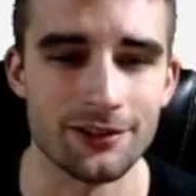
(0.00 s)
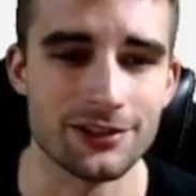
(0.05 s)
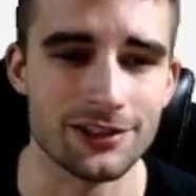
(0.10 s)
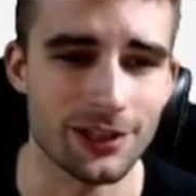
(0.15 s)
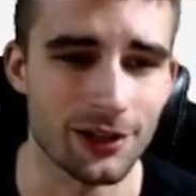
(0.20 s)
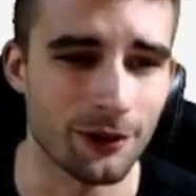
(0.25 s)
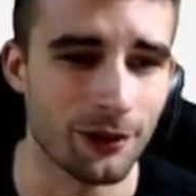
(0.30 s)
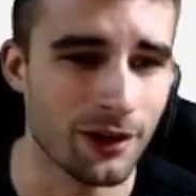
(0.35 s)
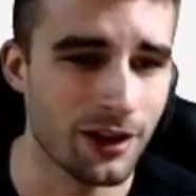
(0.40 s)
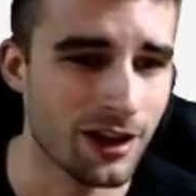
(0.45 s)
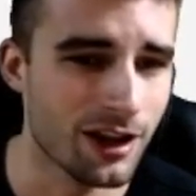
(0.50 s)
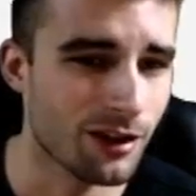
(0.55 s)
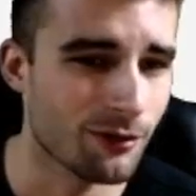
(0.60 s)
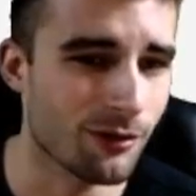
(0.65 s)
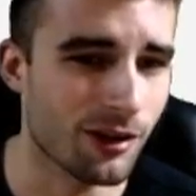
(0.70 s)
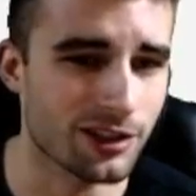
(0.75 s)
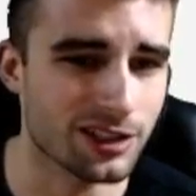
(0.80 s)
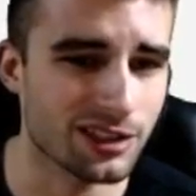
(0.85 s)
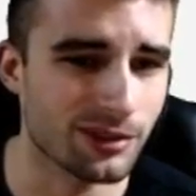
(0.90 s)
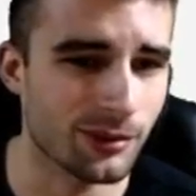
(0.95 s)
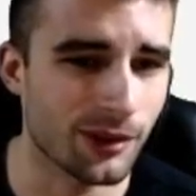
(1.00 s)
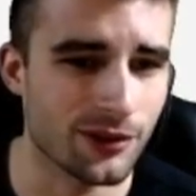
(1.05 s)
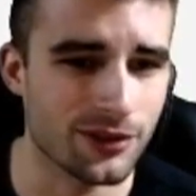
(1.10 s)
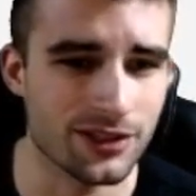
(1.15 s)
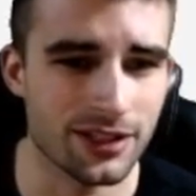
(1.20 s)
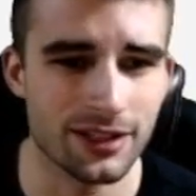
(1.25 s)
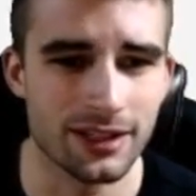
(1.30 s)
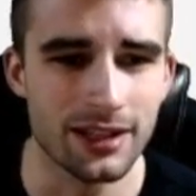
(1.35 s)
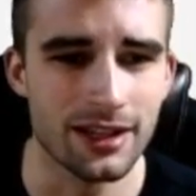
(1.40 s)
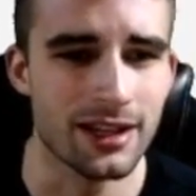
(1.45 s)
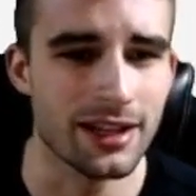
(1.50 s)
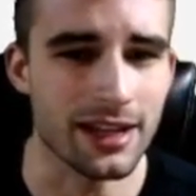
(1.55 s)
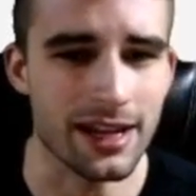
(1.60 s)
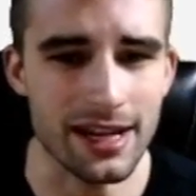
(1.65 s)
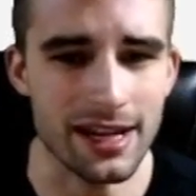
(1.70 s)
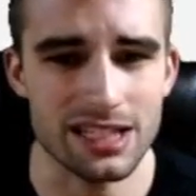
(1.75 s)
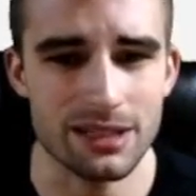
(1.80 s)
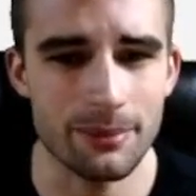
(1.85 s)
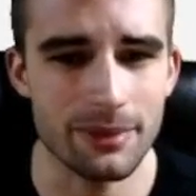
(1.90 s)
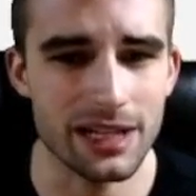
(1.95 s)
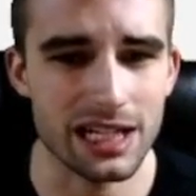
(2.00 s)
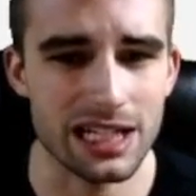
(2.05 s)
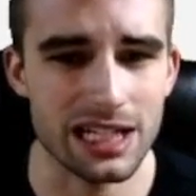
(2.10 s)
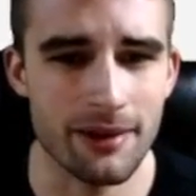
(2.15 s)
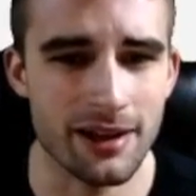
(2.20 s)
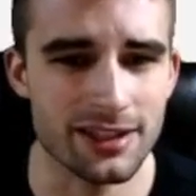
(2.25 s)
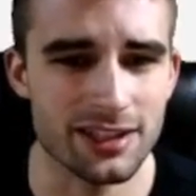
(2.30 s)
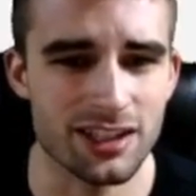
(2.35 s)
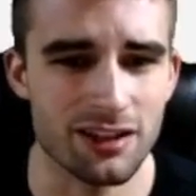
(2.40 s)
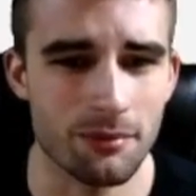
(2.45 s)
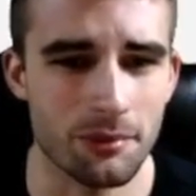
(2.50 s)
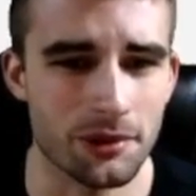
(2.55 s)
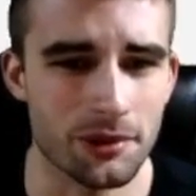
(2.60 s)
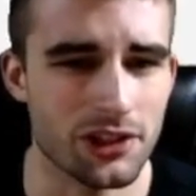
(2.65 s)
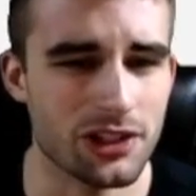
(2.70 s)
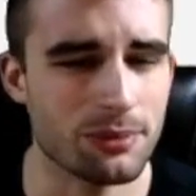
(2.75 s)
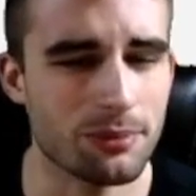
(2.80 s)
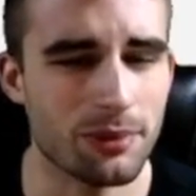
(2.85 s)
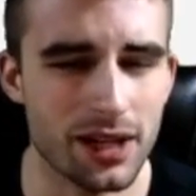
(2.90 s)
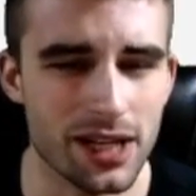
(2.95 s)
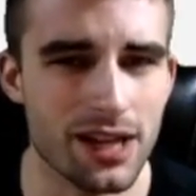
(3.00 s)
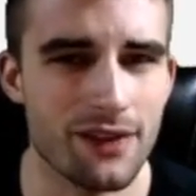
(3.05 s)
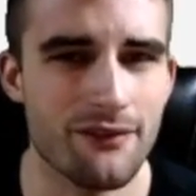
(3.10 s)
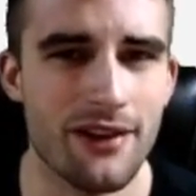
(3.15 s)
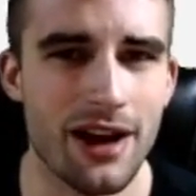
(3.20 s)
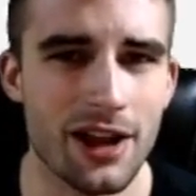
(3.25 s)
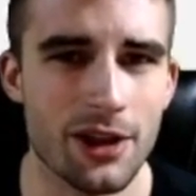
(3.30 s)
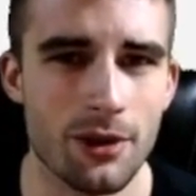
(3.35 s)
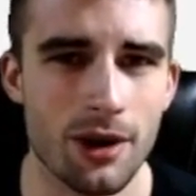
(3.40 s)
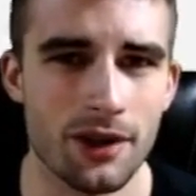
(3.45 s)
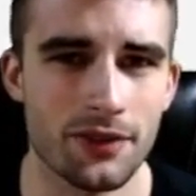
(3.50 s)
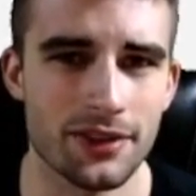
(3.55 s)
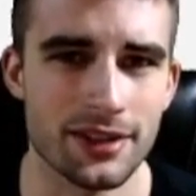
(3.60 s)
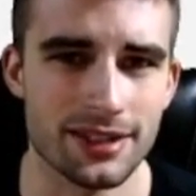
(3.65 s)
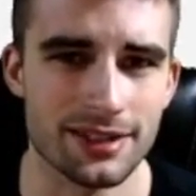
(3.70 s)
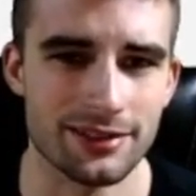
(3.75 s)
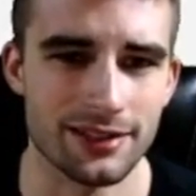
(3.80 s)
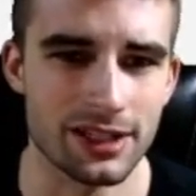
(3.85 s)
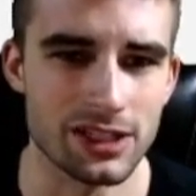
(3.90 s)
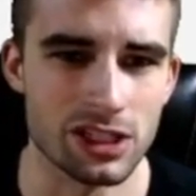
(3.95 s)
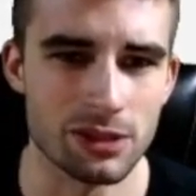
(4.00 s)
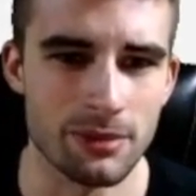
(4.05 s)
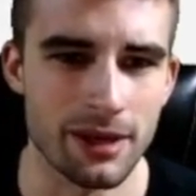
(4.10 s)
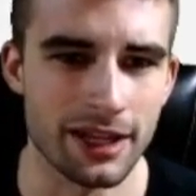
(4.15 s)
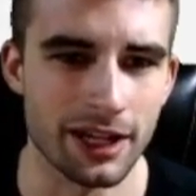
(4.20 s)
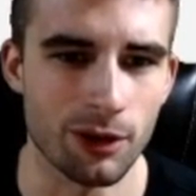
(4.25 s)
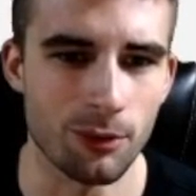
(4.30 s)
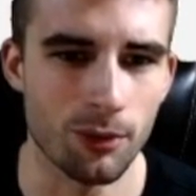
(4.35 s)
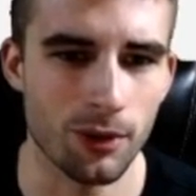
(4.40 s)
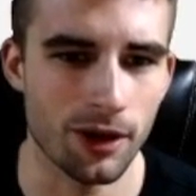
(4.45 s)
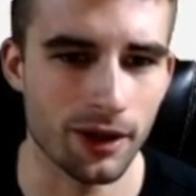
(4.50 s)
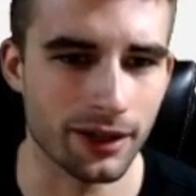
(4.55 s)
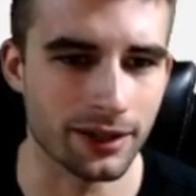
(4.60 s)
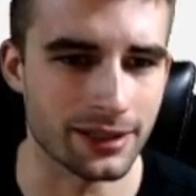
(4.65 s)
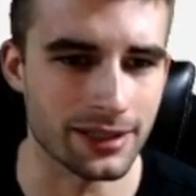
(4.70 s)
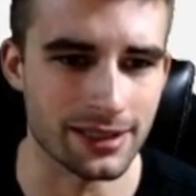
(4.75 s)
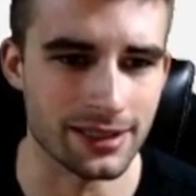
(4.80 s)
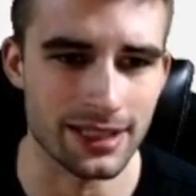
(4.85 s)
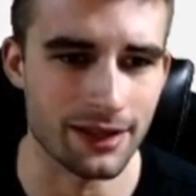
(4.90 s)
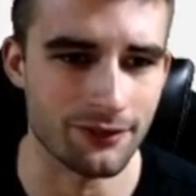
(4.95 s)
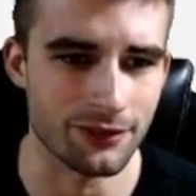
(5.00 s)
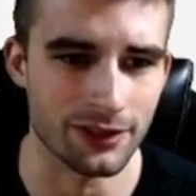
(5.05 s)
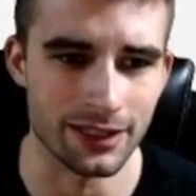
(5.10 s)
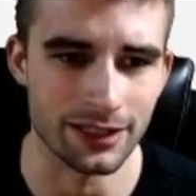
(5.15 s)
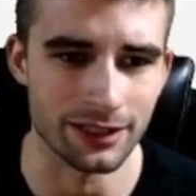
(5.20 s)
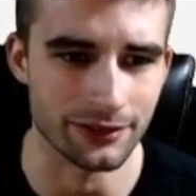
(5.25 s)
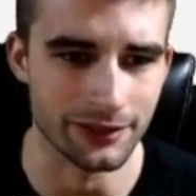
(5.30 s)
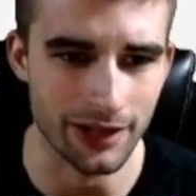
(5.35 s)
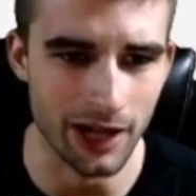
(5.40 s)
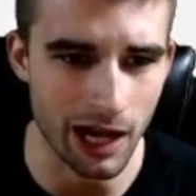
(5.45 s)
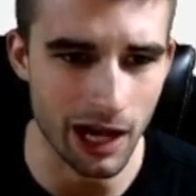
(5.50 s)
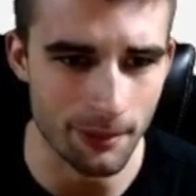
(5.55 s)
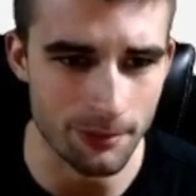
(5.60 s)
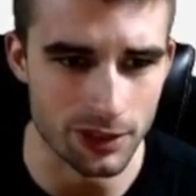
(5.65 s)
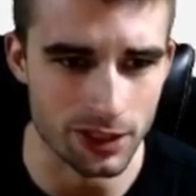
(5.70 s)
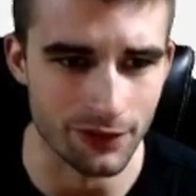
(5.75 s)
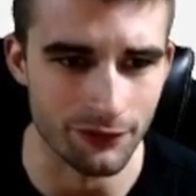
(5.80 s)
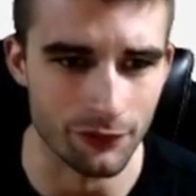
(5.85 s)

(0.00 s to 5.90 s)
So Russell Wilson, he's a bit expensive, but there's plenty of value on this slate to make it work, and he's definitely an elite option.